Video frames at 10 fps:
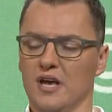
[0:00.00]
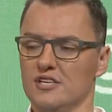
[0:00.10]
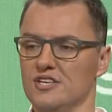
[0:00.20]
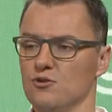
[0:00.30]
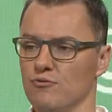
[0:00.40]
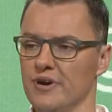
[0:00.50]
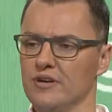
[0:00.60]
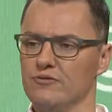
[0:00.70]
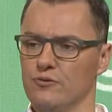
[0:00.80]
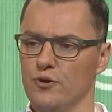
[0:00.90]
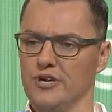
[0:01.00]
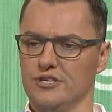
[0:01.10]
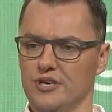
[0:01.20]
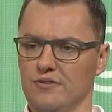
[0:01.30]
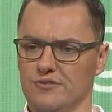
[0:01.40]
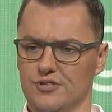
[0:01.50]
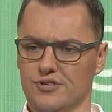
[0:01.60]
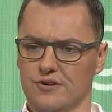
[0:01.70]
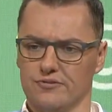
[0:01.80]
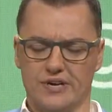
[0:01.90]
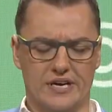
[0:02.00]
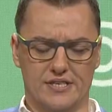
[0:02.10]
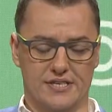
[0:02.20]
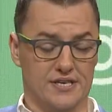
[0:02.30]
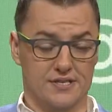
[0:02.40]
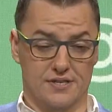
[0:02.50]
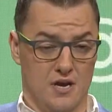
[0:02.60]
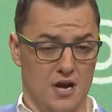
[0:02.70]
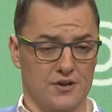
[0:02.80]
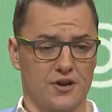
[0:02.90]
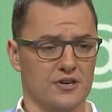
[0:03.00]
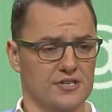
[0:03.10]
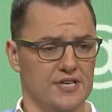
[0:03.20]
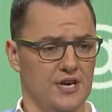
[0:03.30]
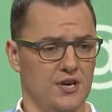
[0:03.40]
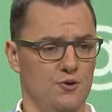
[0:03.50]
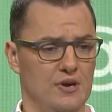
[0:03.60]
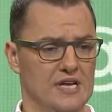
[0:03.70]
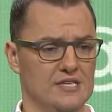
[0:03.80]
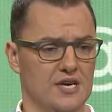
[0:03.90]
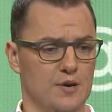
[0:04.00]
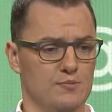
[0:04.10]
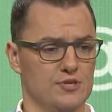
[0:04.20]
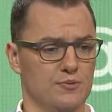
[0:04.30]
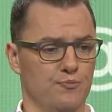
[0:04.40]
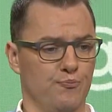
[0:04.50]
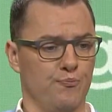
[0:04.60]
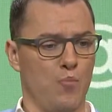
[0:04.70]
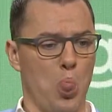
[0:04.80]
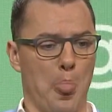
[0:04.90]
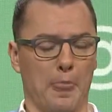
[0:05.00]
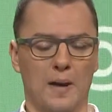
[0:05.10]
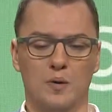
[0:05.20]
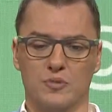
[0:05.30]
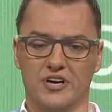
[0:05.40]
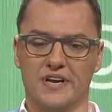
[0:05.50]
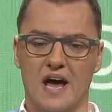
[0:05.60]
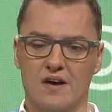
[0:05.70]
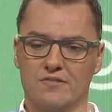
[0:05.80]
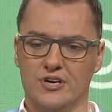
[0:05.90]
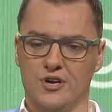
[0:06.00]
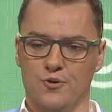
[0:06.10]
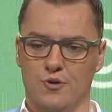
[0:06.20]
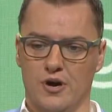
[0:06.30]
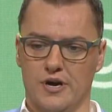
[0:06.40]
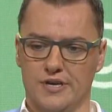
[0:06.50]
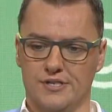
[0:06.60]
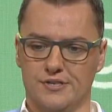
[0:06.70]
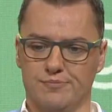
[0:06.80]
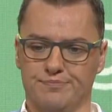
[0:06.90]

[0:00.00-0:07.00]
See, the real voyage of discovery consists not in seeking new landscapes, but in having new eyes.